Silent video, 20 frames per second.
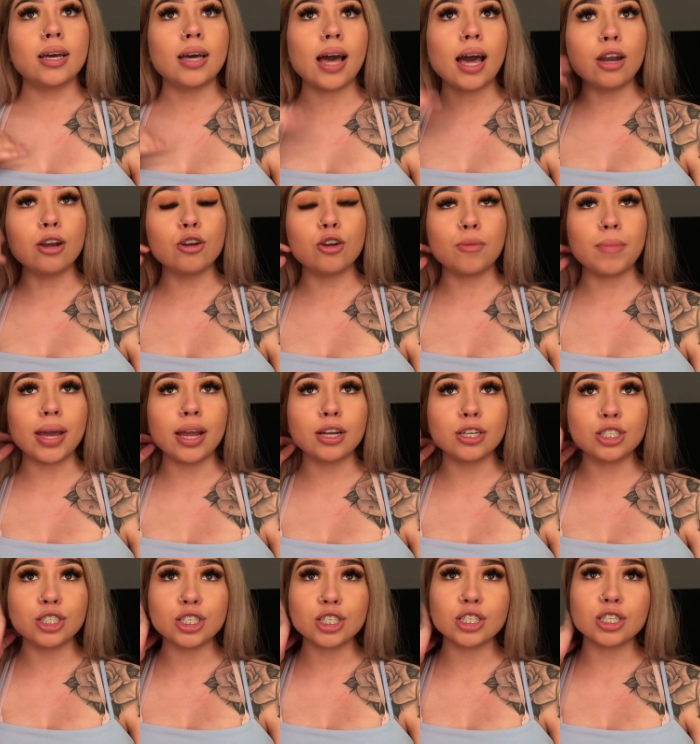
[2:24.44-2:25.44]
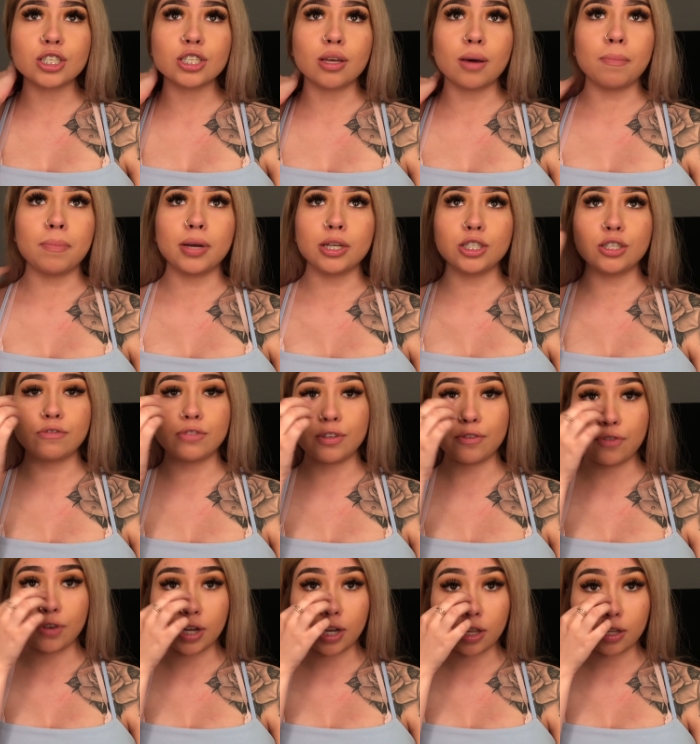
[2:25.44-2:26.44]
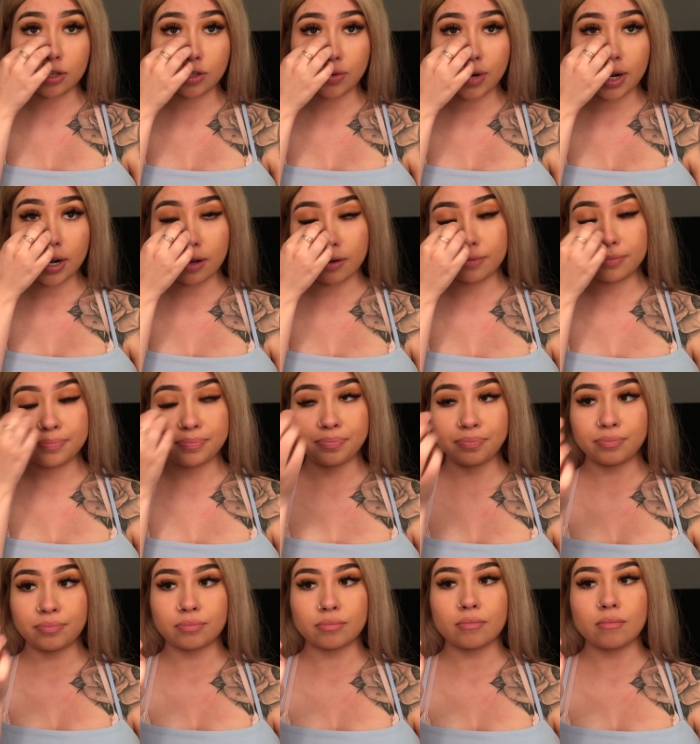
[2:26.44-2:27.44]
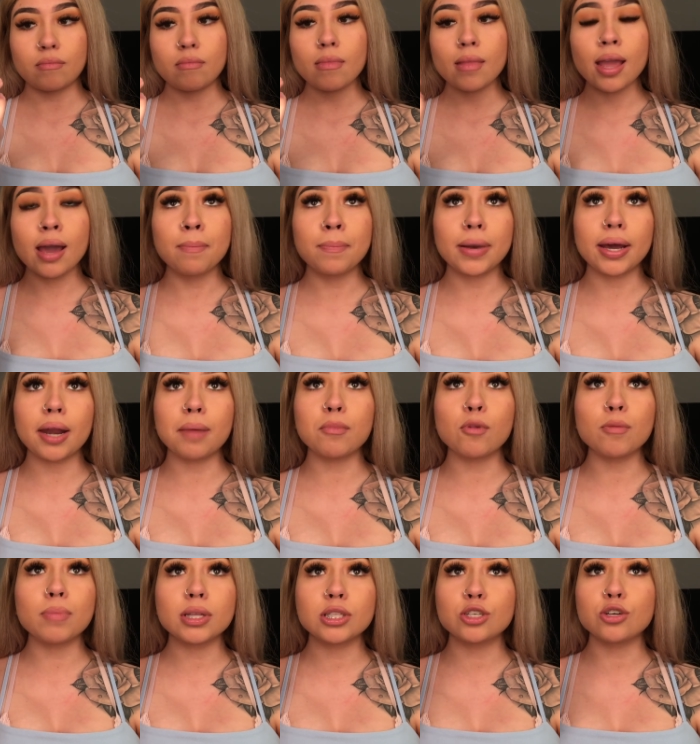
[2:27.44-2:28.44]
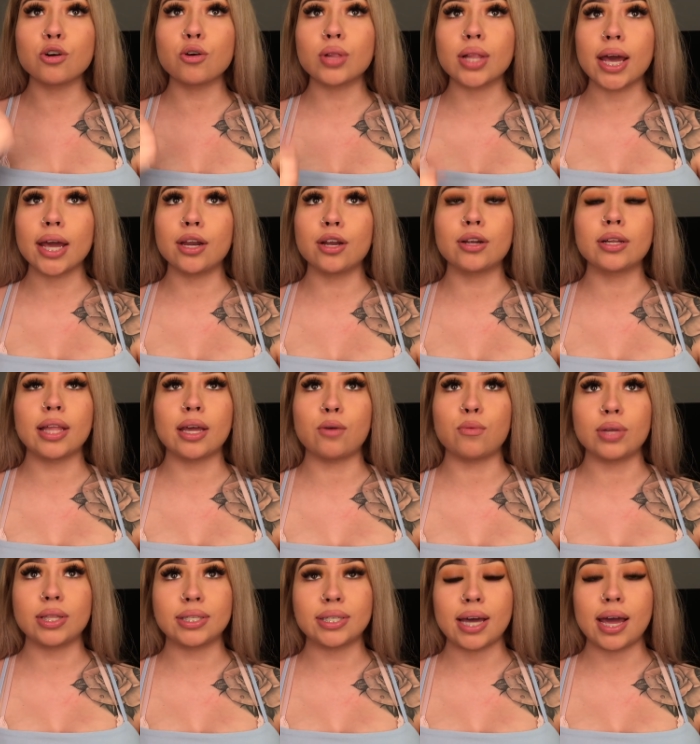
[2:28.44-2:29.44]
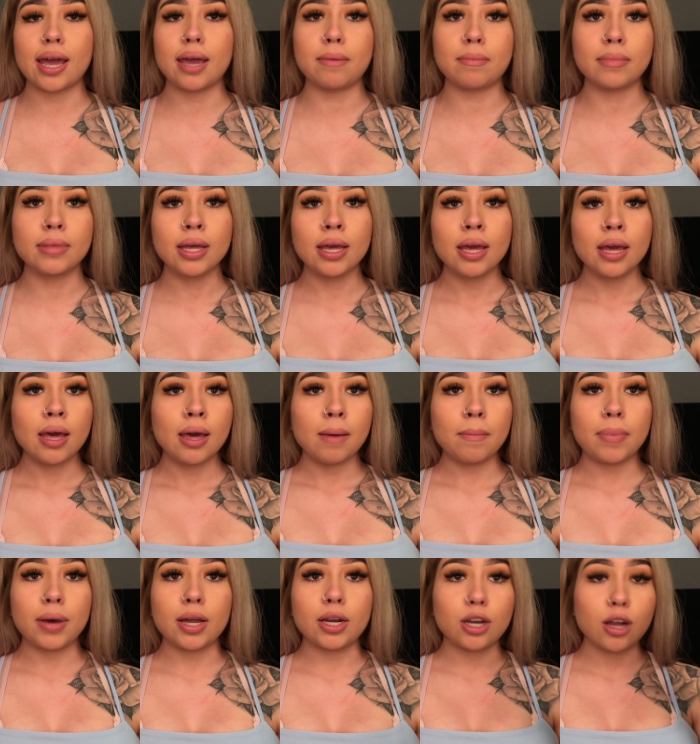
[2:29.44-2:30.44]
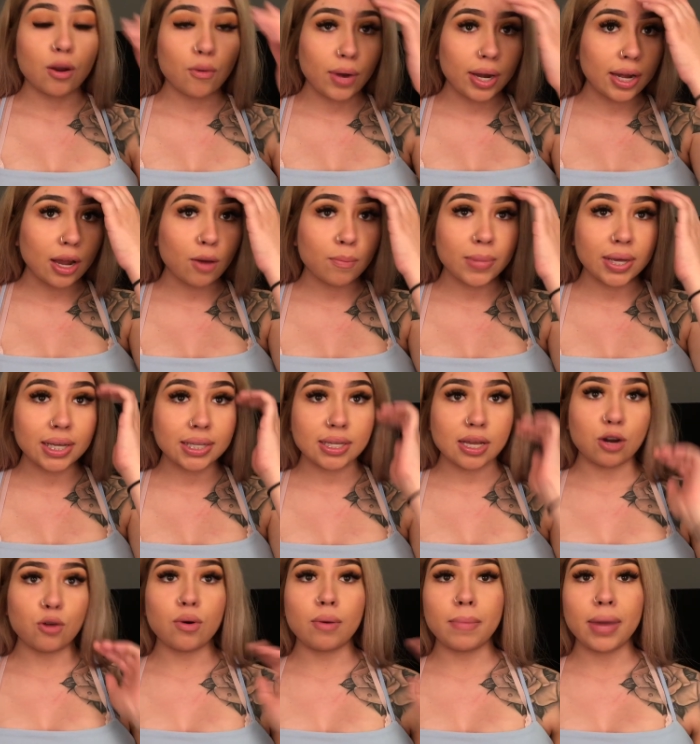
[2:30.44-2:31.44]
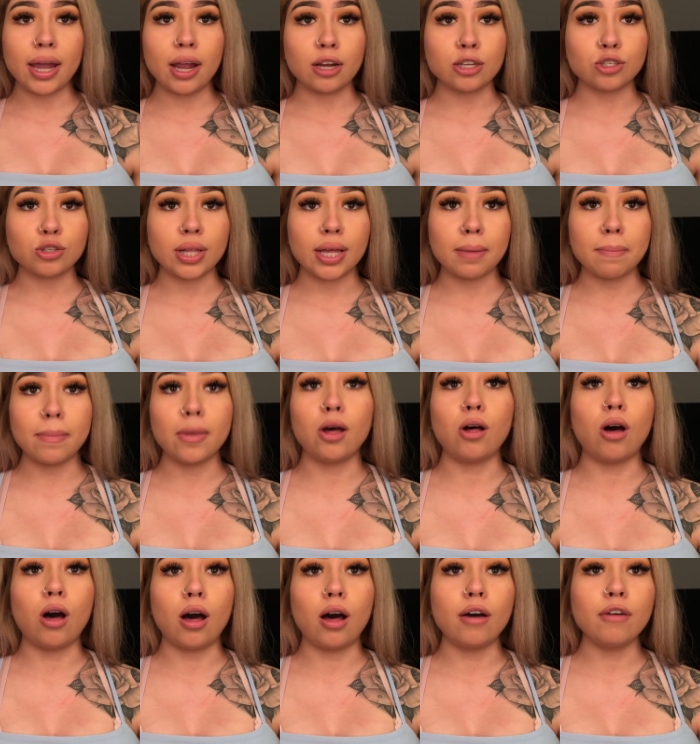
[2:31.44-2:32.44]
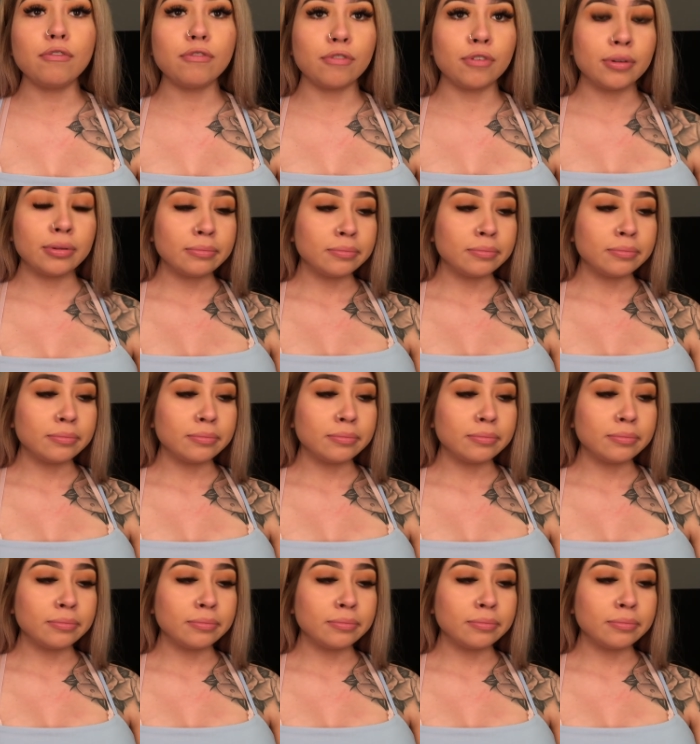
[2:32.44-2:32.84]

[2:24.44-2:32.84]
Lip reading: I don't know, my hair is just a bunch of different colors right now. But I'm hoping to go lighter like with time, but not right now because I don't want my hair to like melt off.